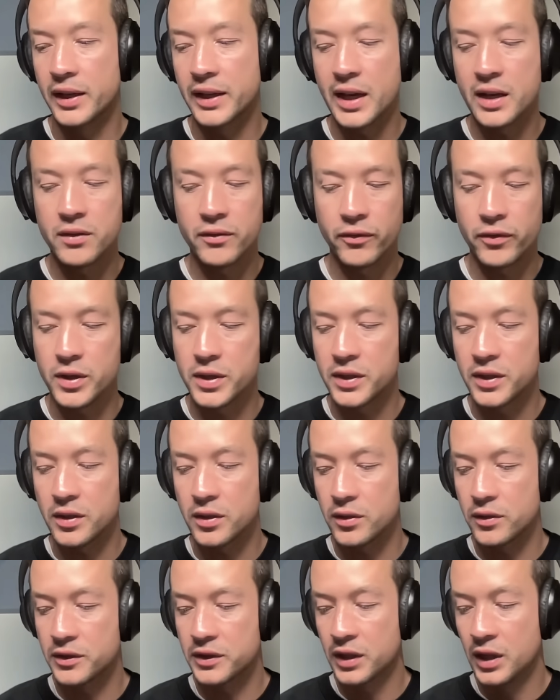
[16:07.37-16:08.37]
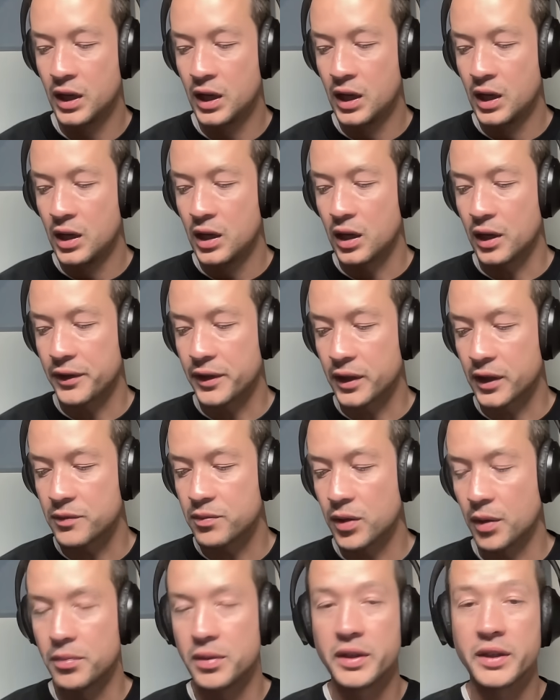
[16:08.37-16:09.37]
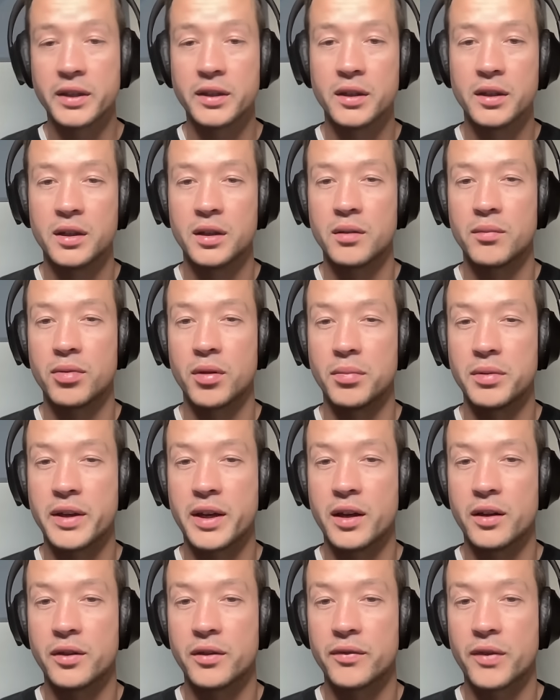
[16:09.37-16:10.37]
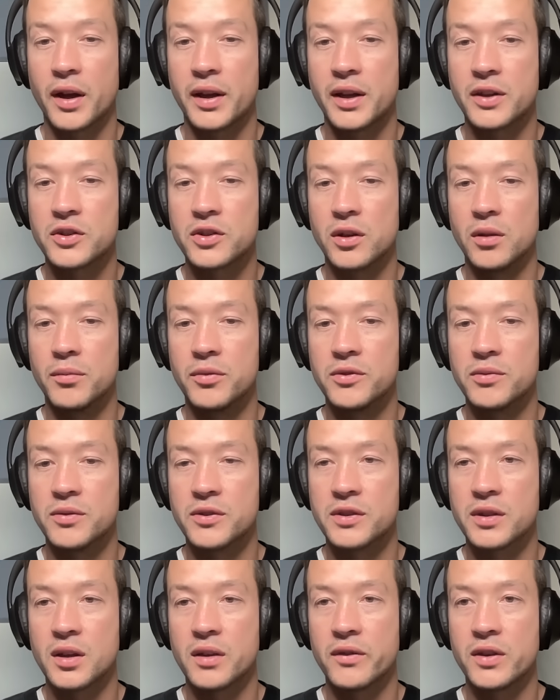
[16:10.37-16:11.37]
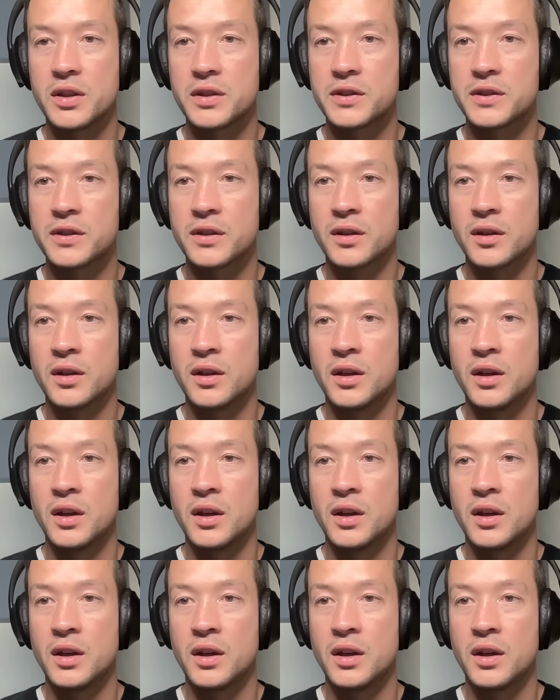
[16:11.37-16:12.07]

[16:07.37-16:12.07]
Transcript: Again, free to use. I think that's probably it on the Financial Ombudsman Service.